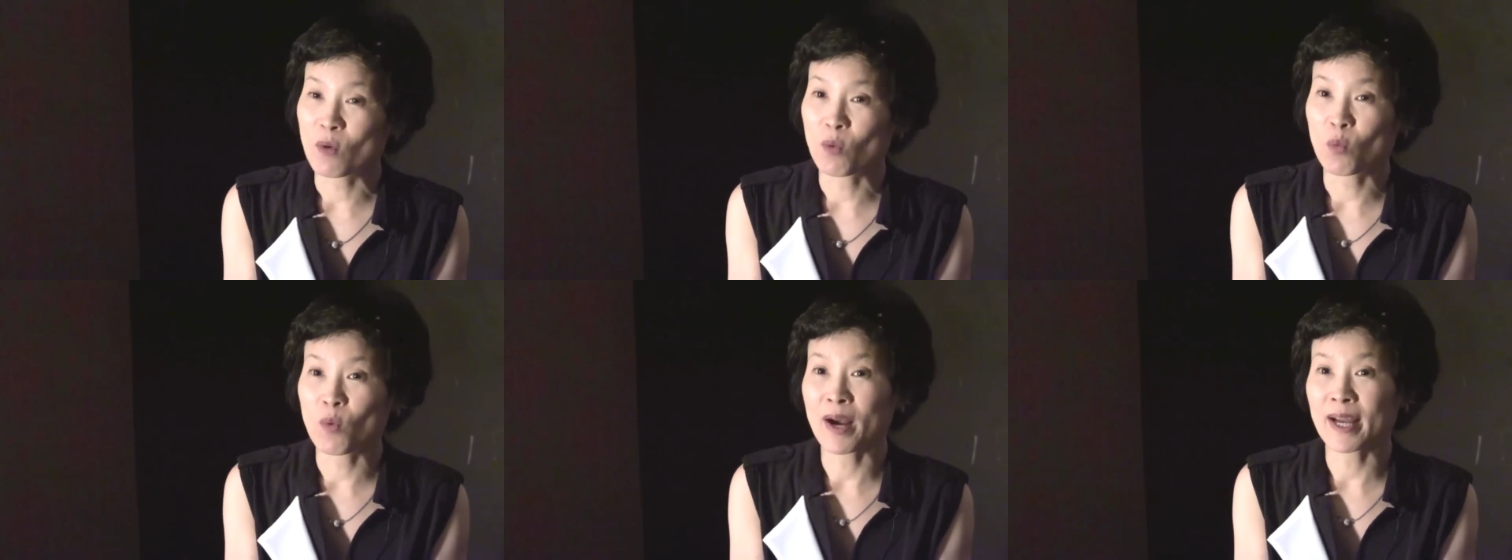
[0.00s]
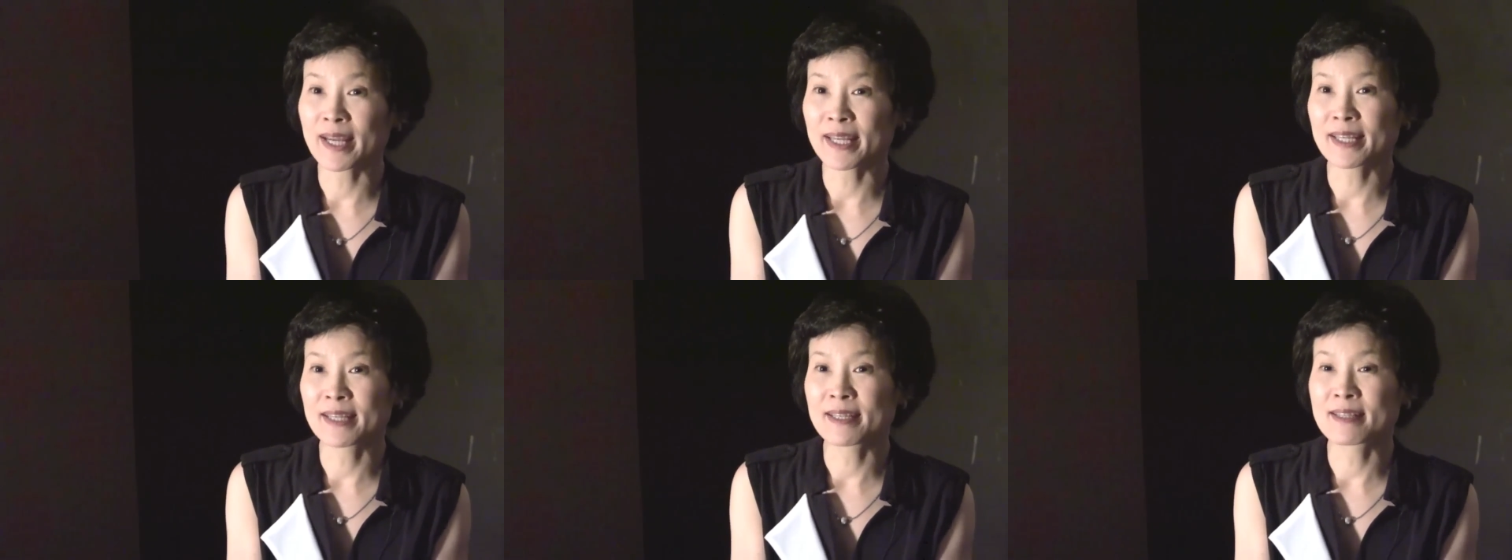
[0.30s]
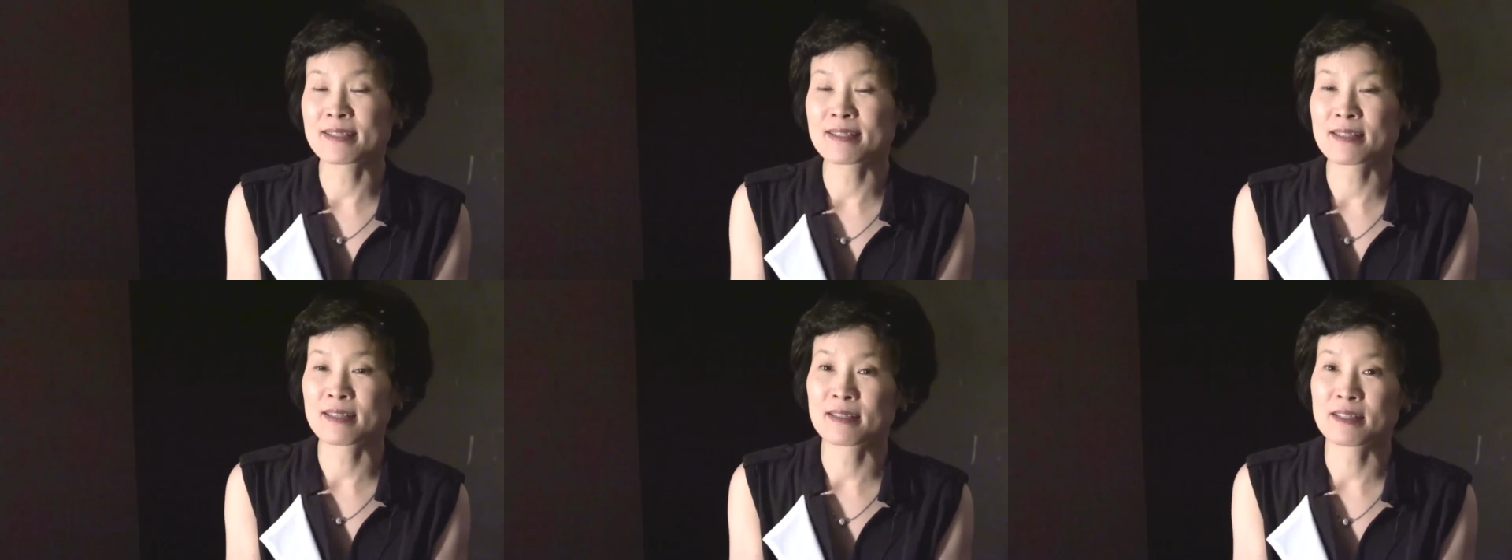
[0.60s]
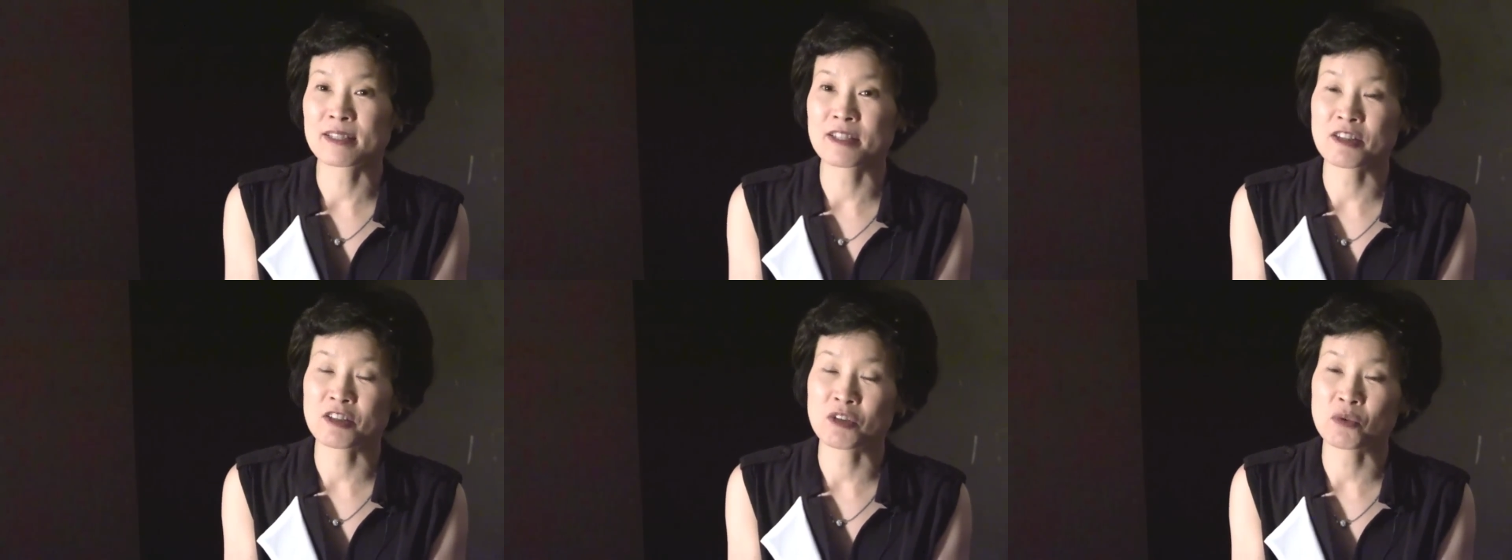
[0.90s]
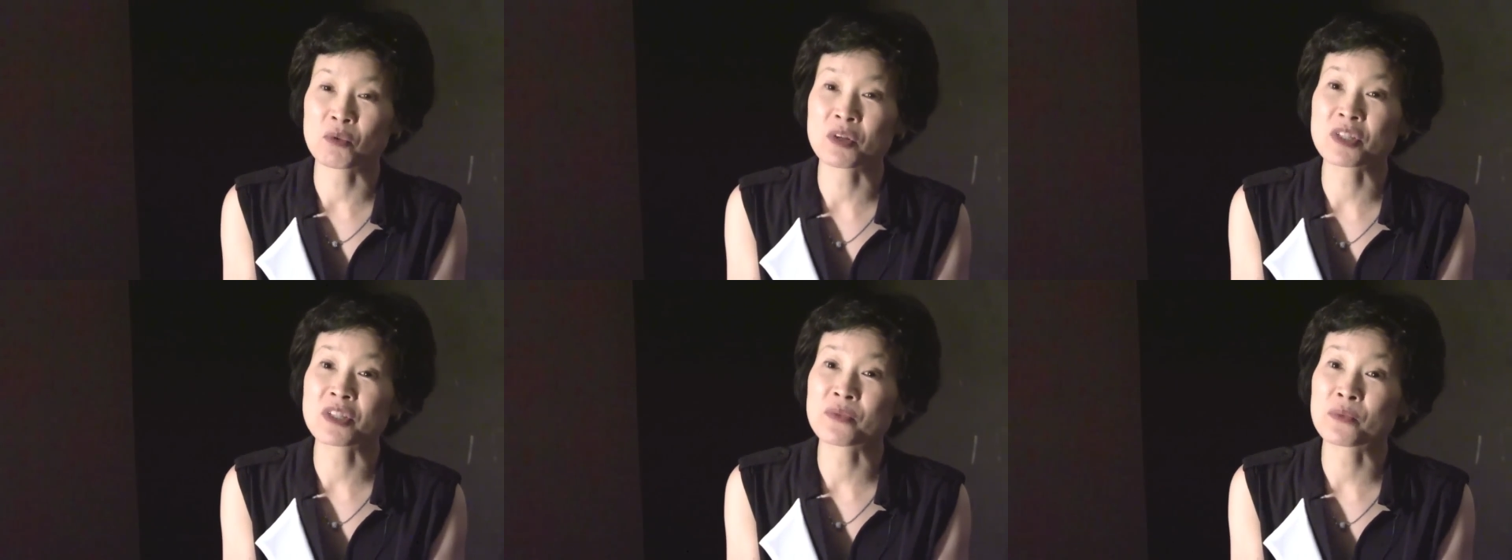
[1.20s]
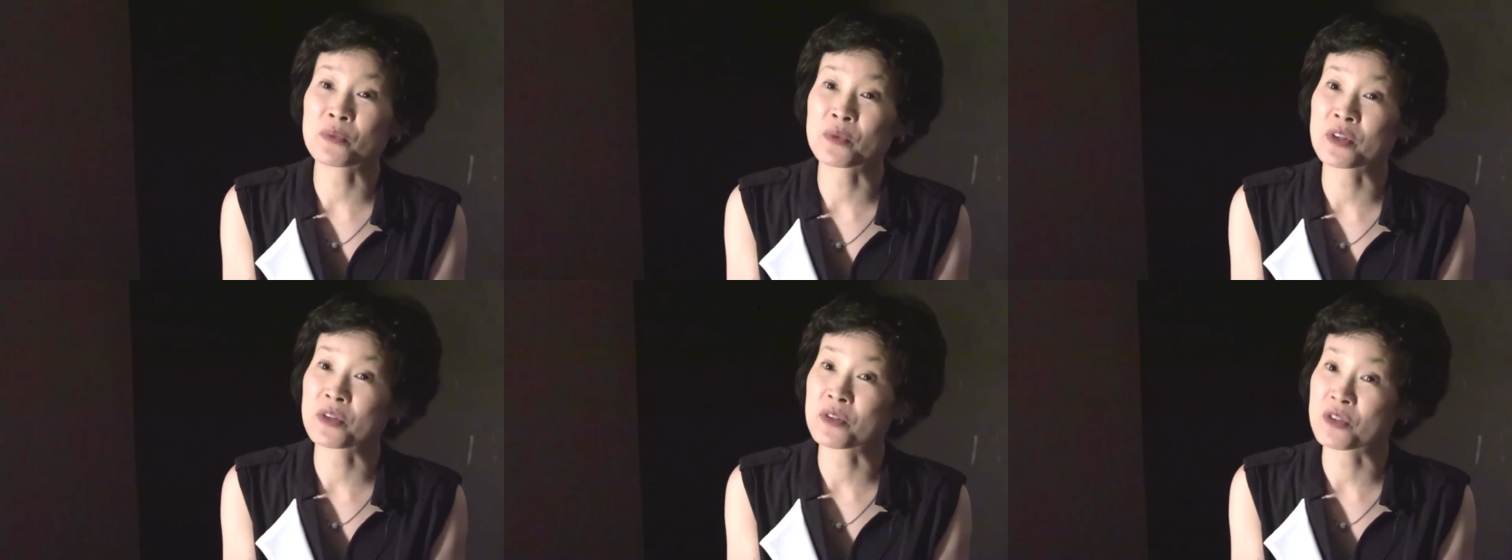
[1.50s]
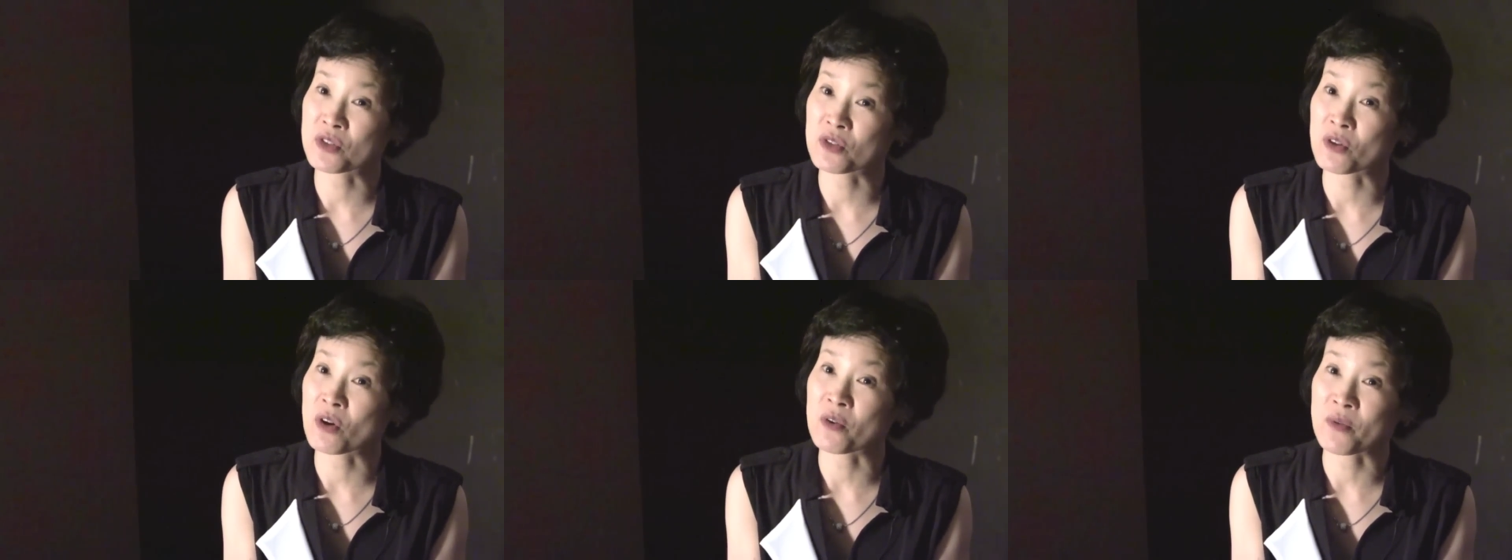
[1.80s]
One is, what you
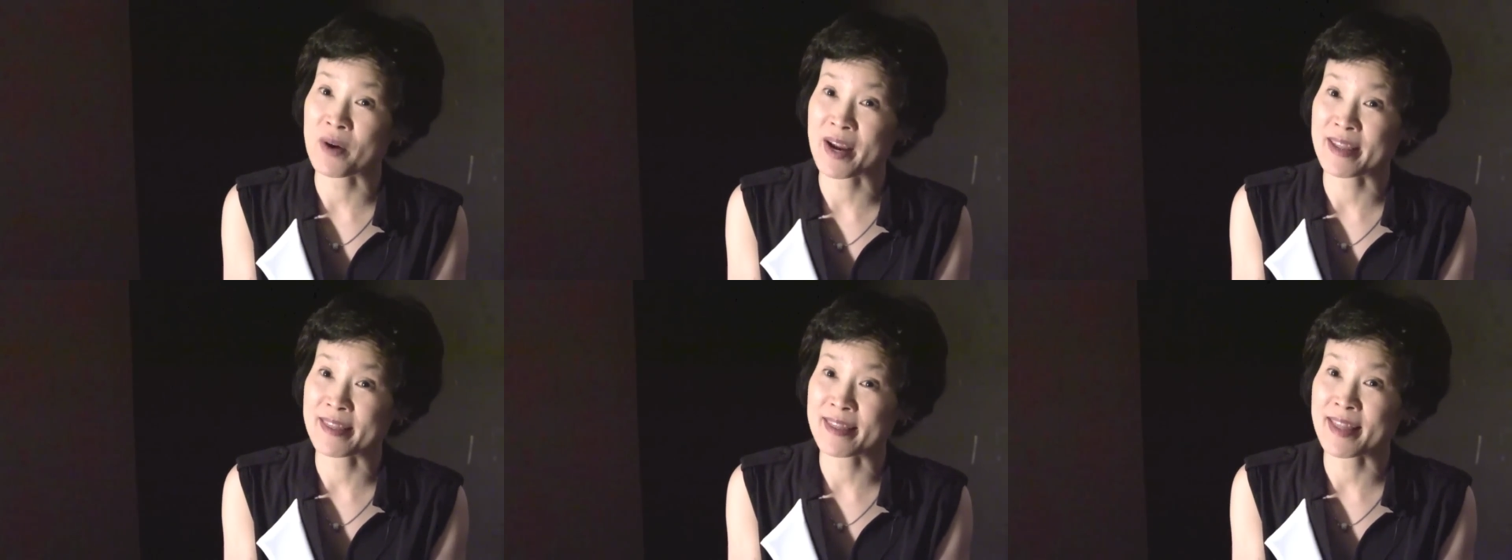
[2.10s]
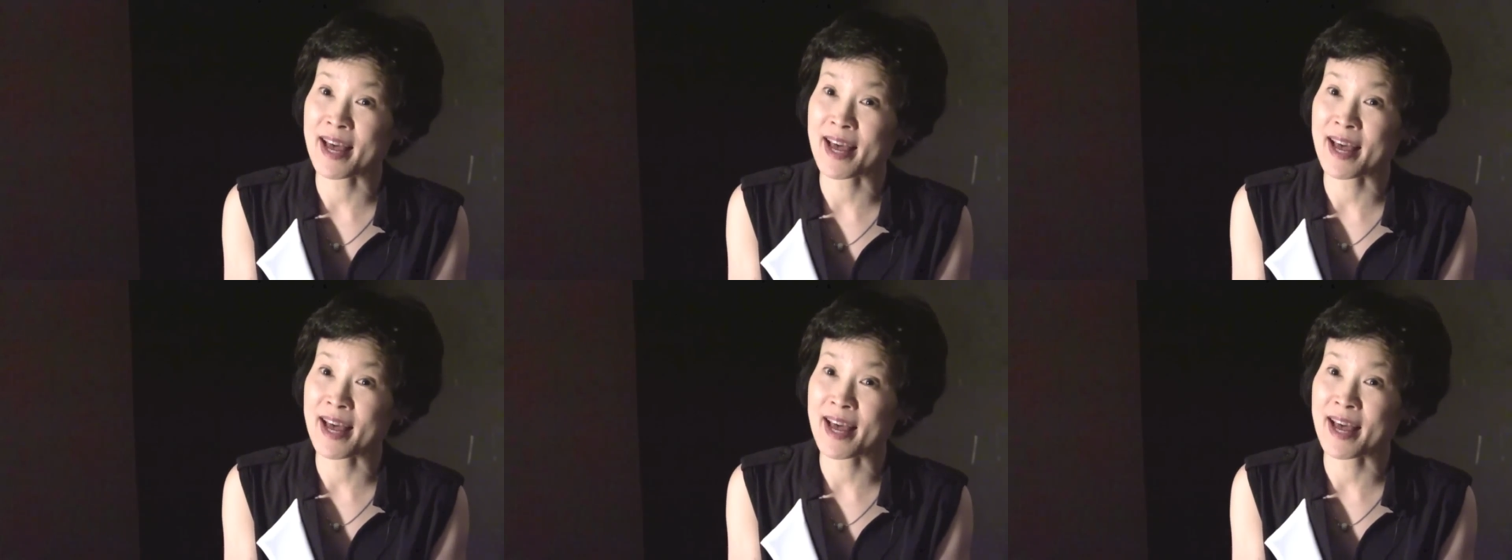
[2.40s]
saw right